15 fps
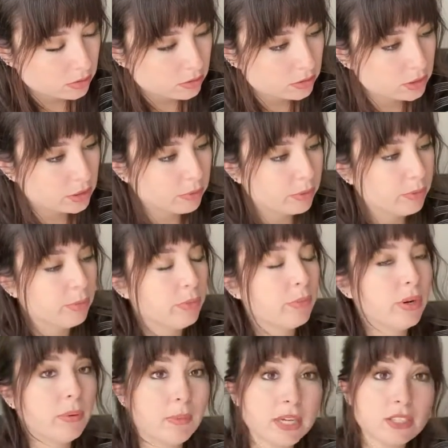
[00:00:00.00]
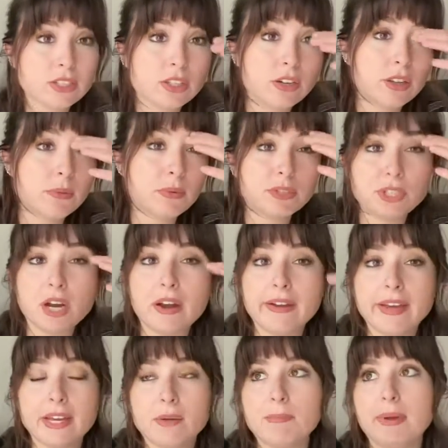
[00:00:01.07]
So we would want to make sure that we're
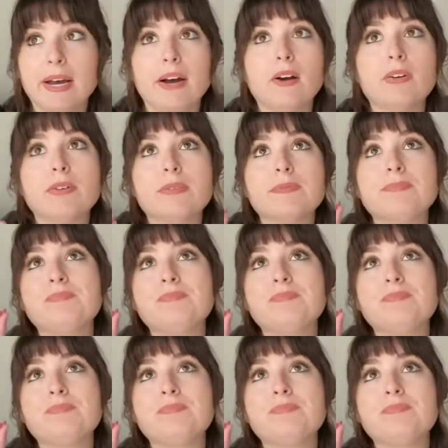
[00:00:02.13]
talking about